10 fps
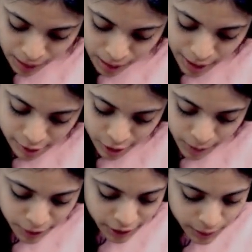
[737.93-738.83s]
A country
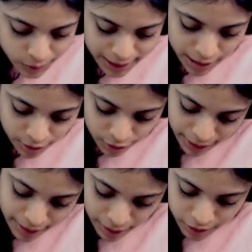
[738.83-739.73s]
produces
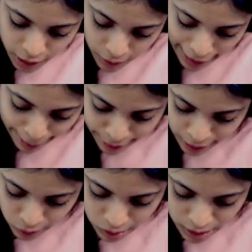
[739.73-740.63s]
3,000 new
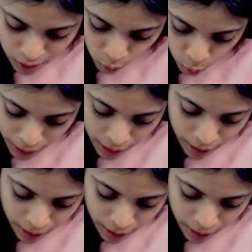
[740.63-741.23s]
capital goods in a week.